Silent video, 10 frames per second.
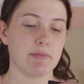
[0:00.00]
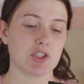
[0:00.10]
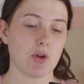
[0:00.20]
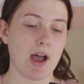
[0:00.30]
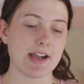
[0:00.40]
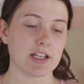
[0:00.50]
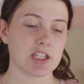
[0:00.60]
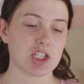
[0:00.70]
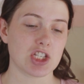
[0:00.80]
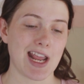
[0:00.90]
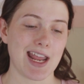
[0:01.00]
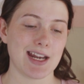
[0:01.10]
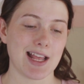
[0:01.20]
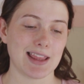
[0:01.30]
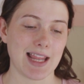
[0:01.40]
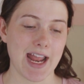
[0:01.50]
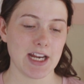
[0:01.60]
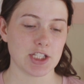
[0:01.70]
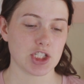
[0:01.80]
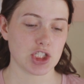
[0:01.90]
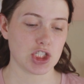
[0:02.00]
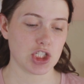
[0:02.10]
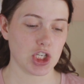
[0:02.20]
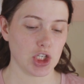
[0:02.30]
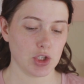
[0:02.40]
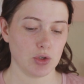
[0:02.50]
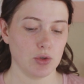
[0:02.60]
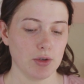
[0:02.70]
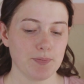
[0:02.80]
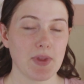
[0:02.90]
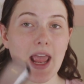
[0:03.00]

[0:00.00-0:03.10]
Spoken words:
So I got the shade Light 2.